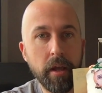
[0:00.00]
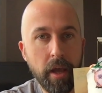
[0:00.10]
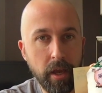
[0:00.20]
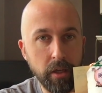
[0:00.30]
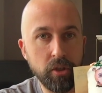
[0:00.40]

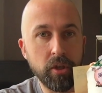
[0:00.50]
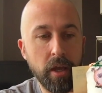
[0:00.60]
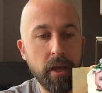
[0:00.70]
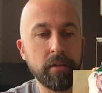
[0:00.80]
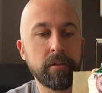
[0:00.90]

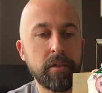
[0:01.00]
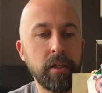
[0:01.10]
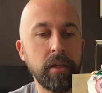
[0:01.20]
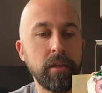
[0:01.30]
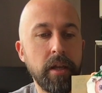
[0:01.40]

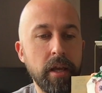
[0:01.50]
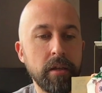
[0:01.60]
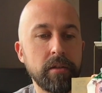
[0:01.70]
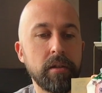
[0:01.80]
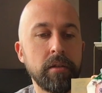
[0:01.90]
H-S-T,
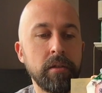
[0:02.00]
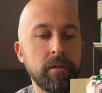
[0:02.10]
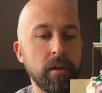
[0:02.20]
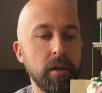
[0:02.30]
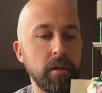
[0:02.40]
Nest
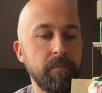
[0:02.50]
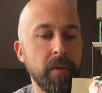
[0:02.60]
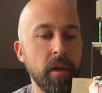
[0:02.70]
Design.